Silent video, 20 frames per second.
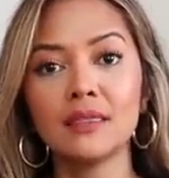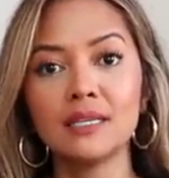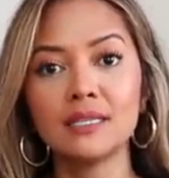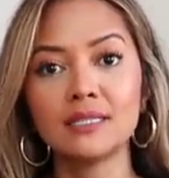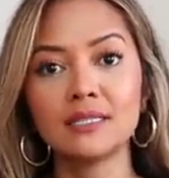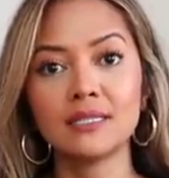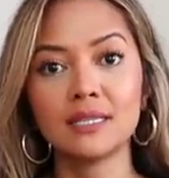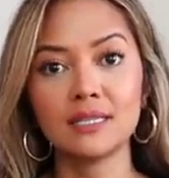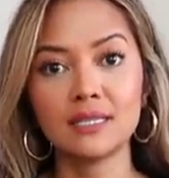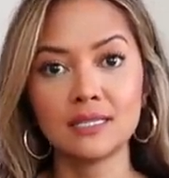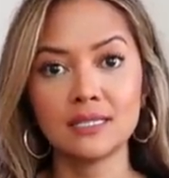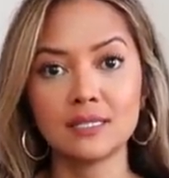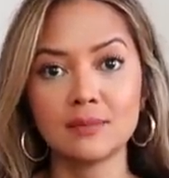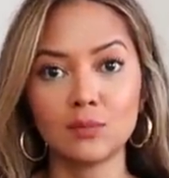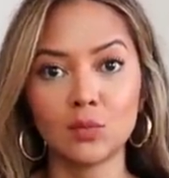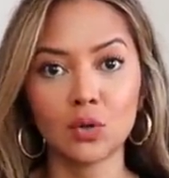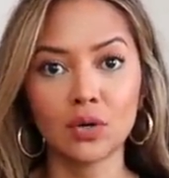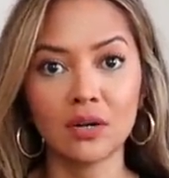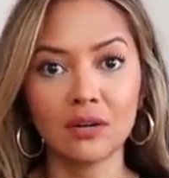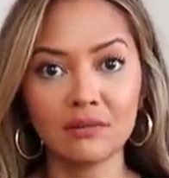This is
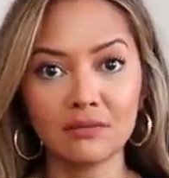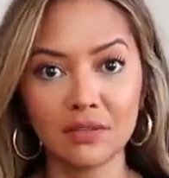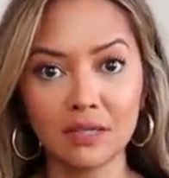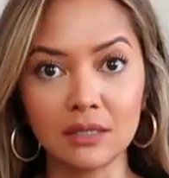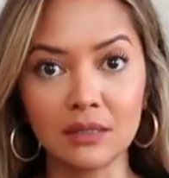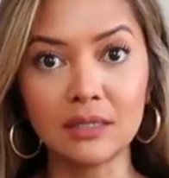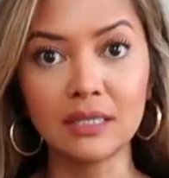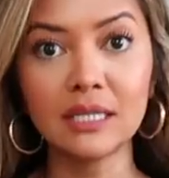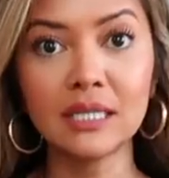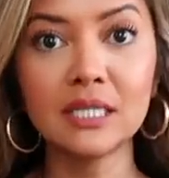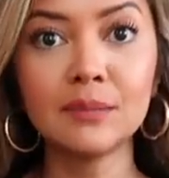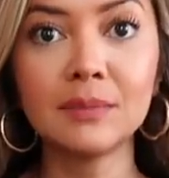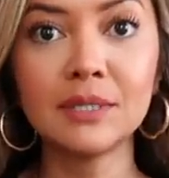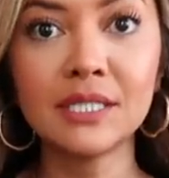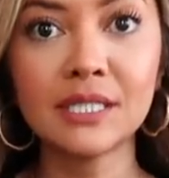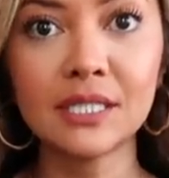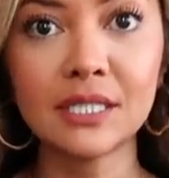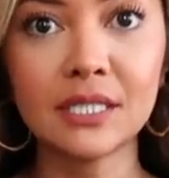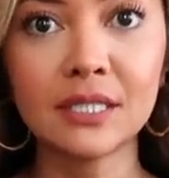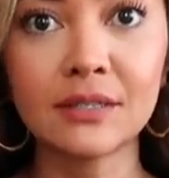more of a linen
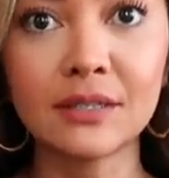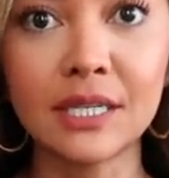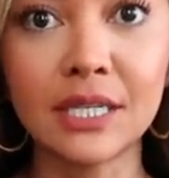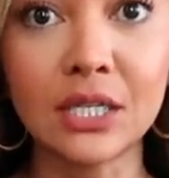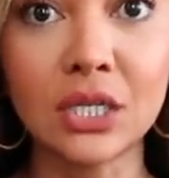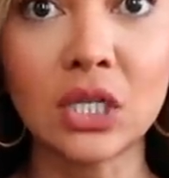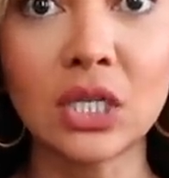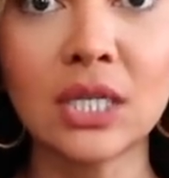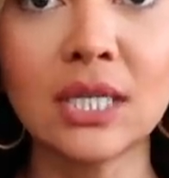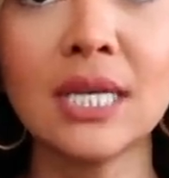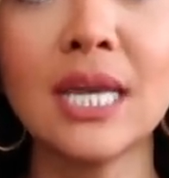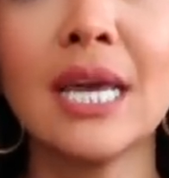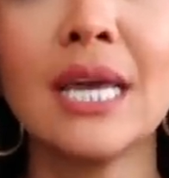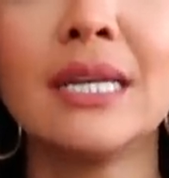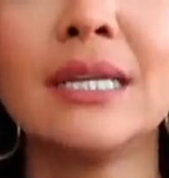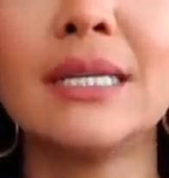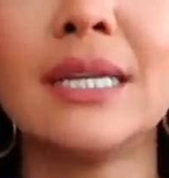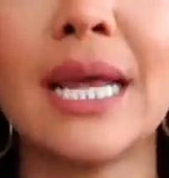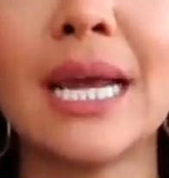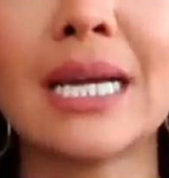material.
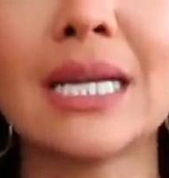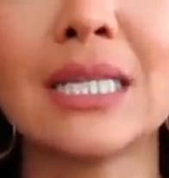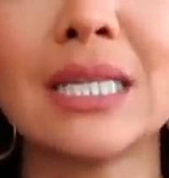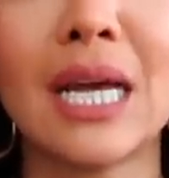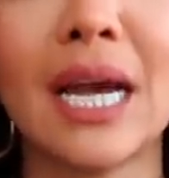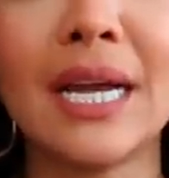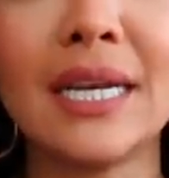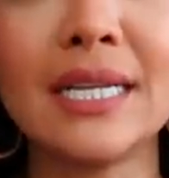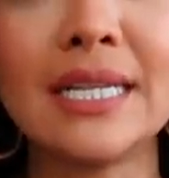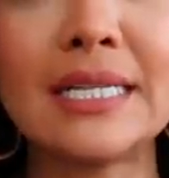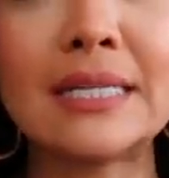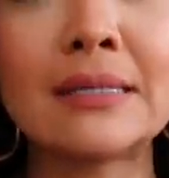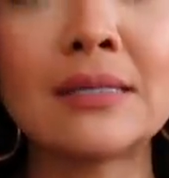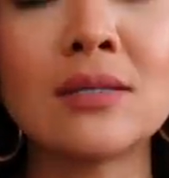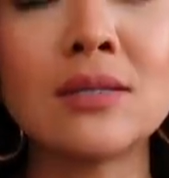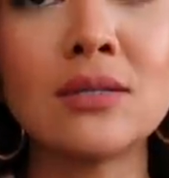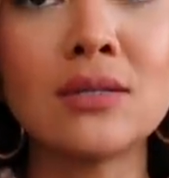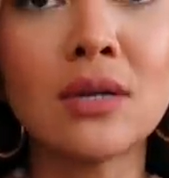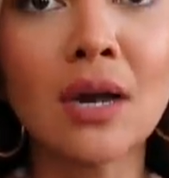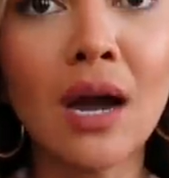Neckline
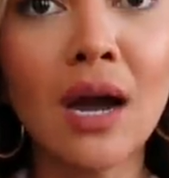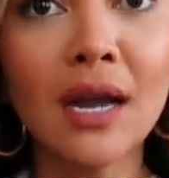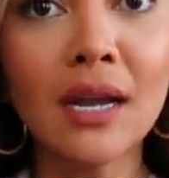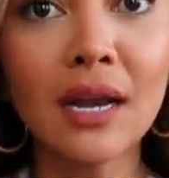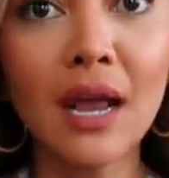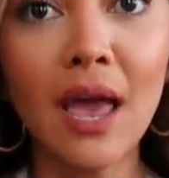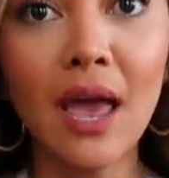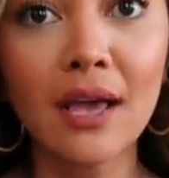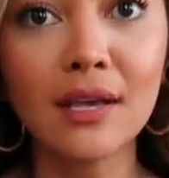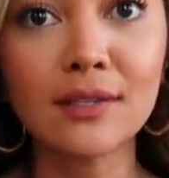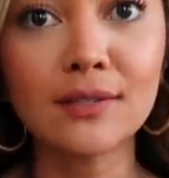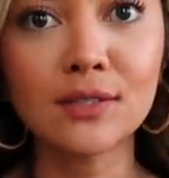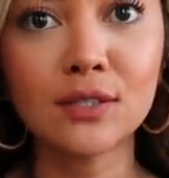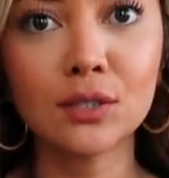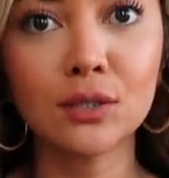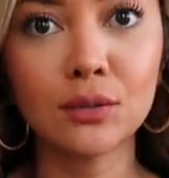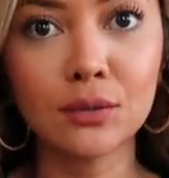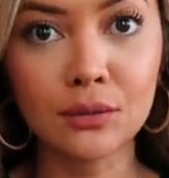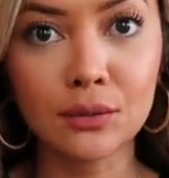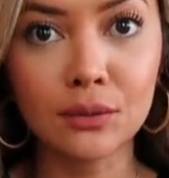is not as
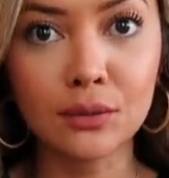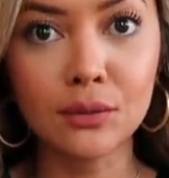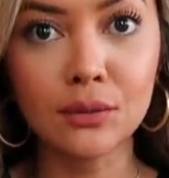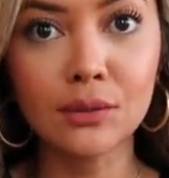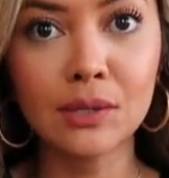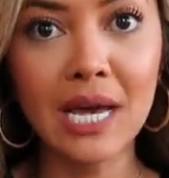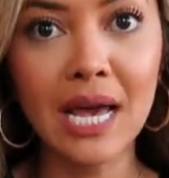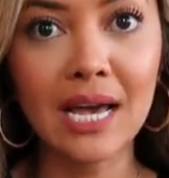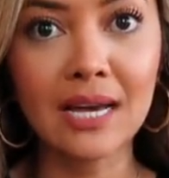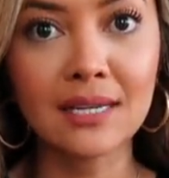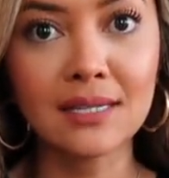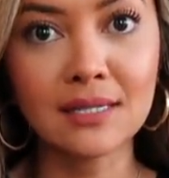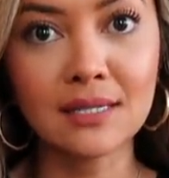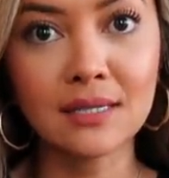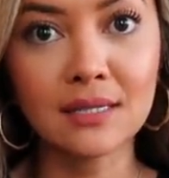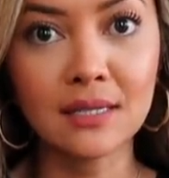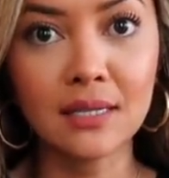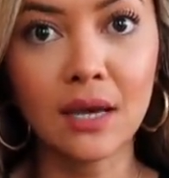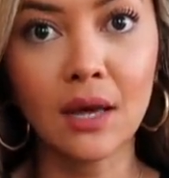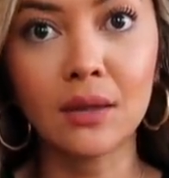crew
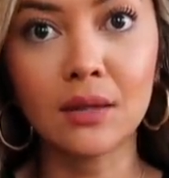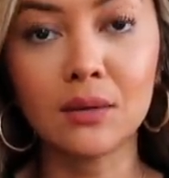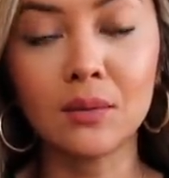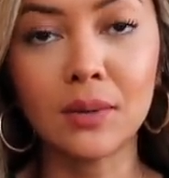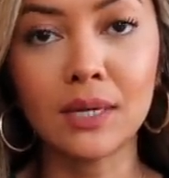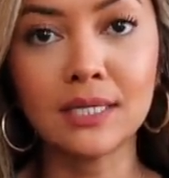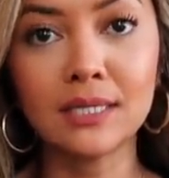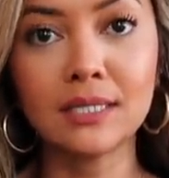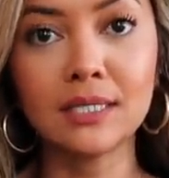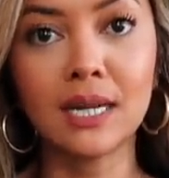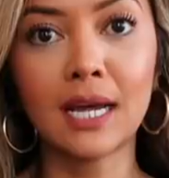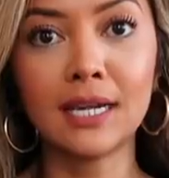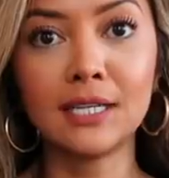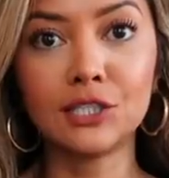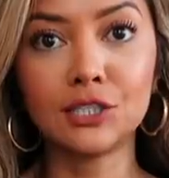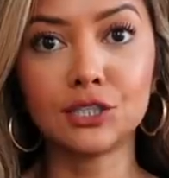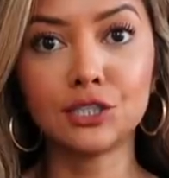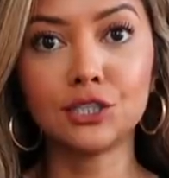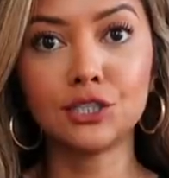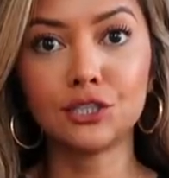as the other ones that I
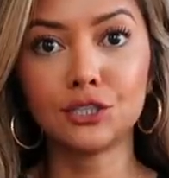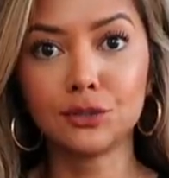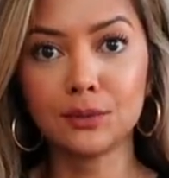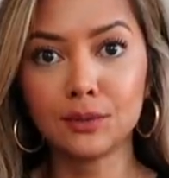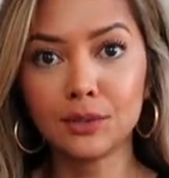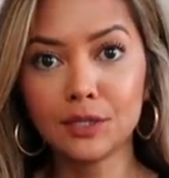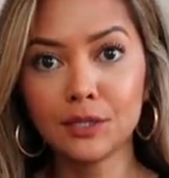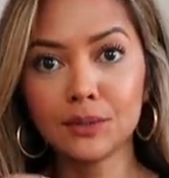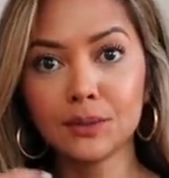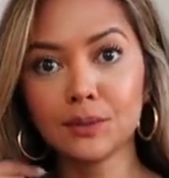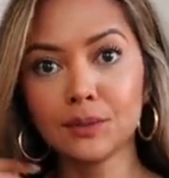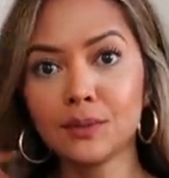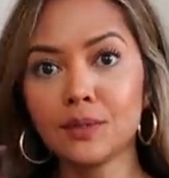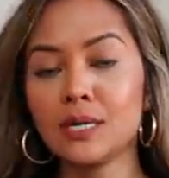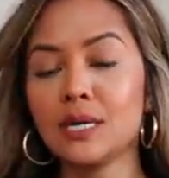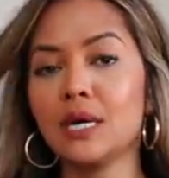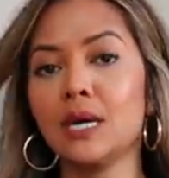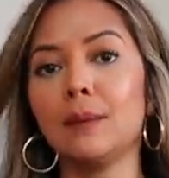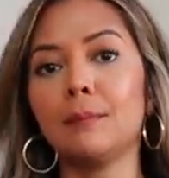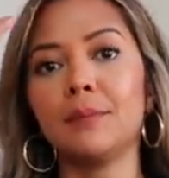just showed
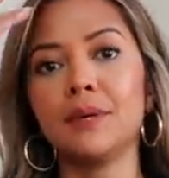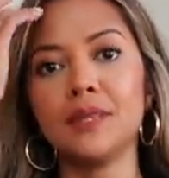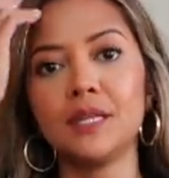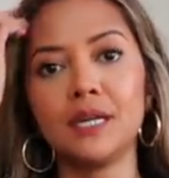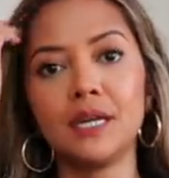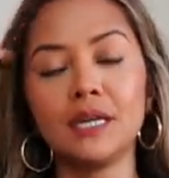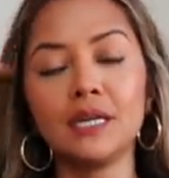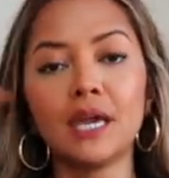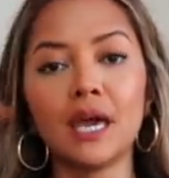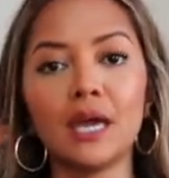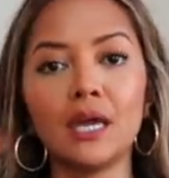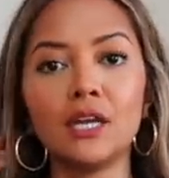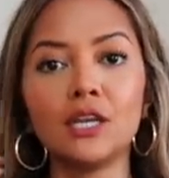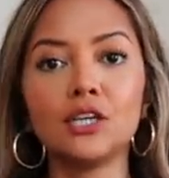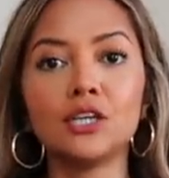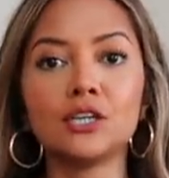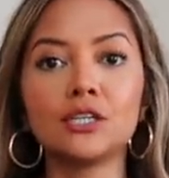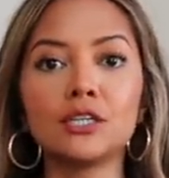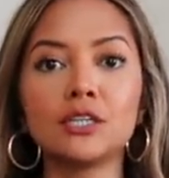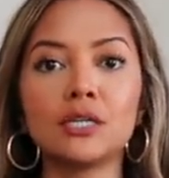you. But then
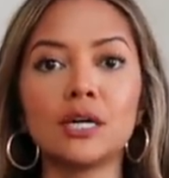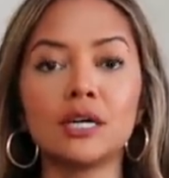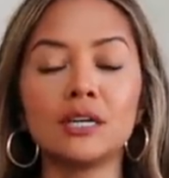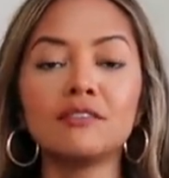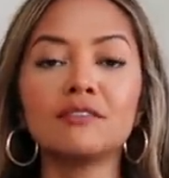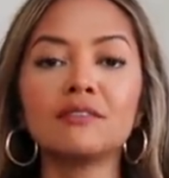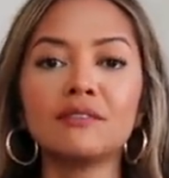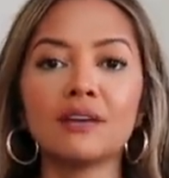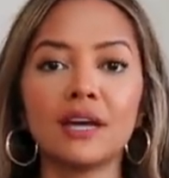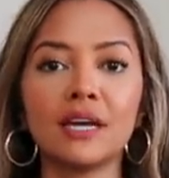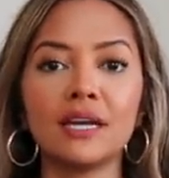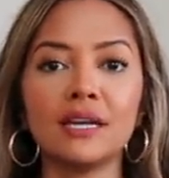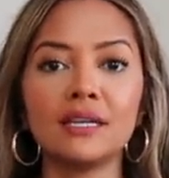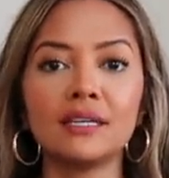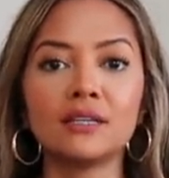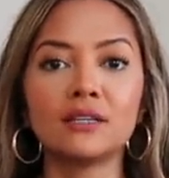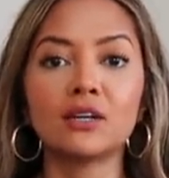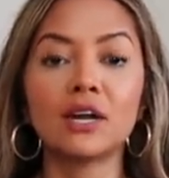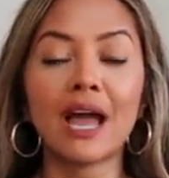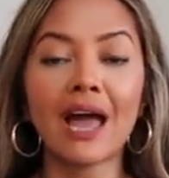again, you're gonna
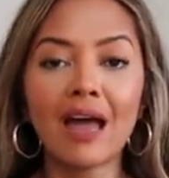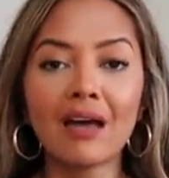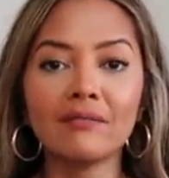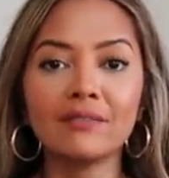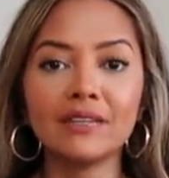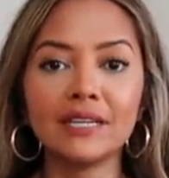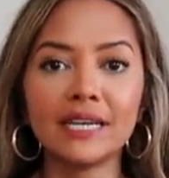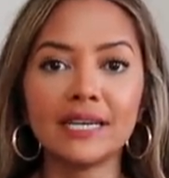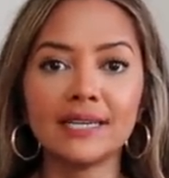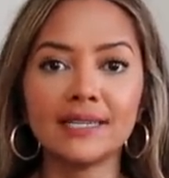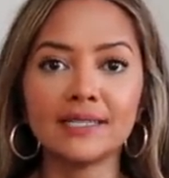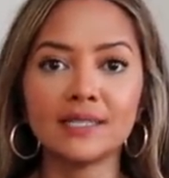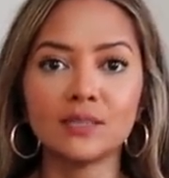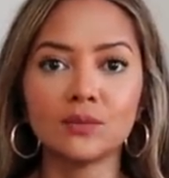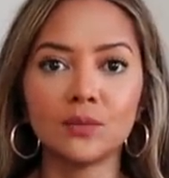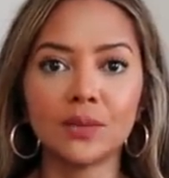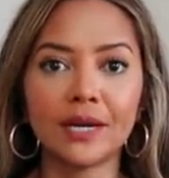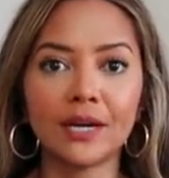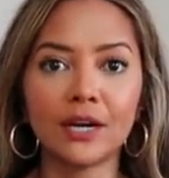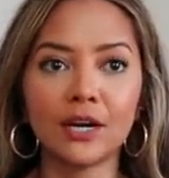find or have days
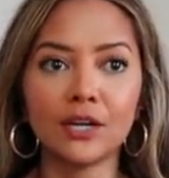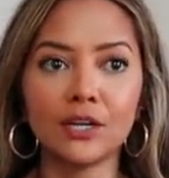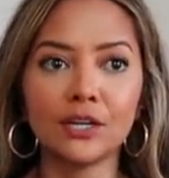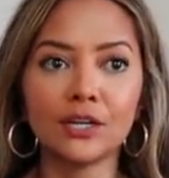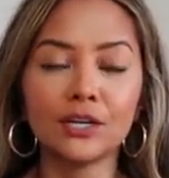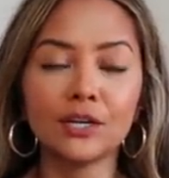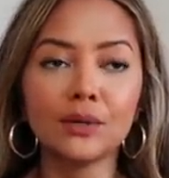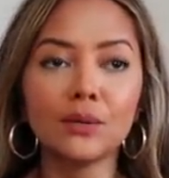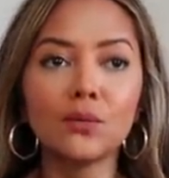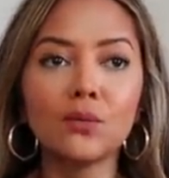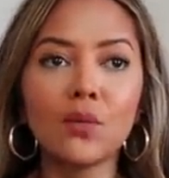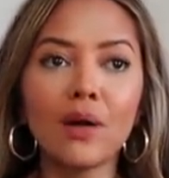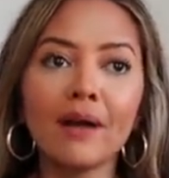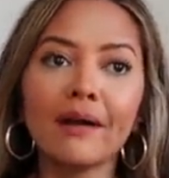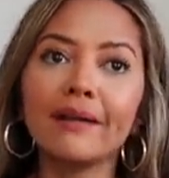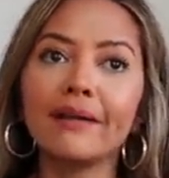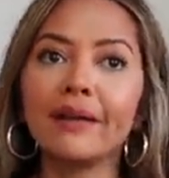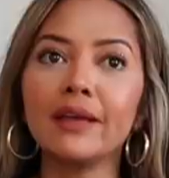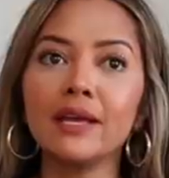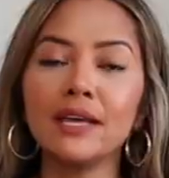where you're gonna
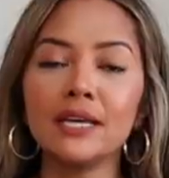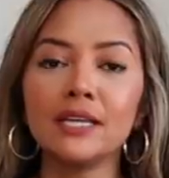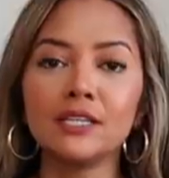want